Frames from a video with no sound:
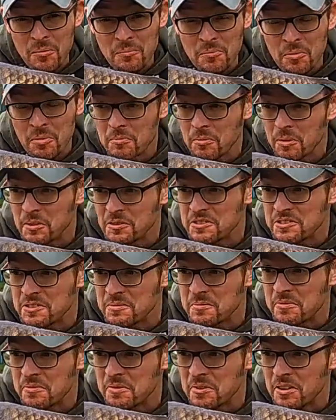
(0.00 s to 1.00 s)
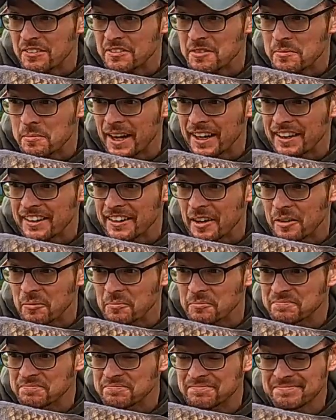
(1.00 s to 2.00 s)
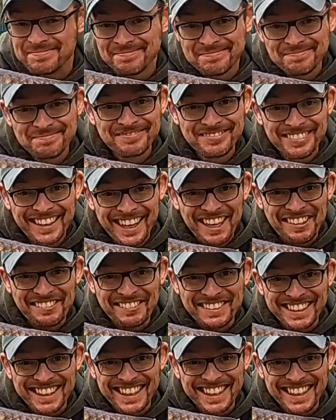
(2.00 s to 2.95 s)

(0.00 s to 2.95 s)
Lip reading: one more monster before I have to pack up. Happy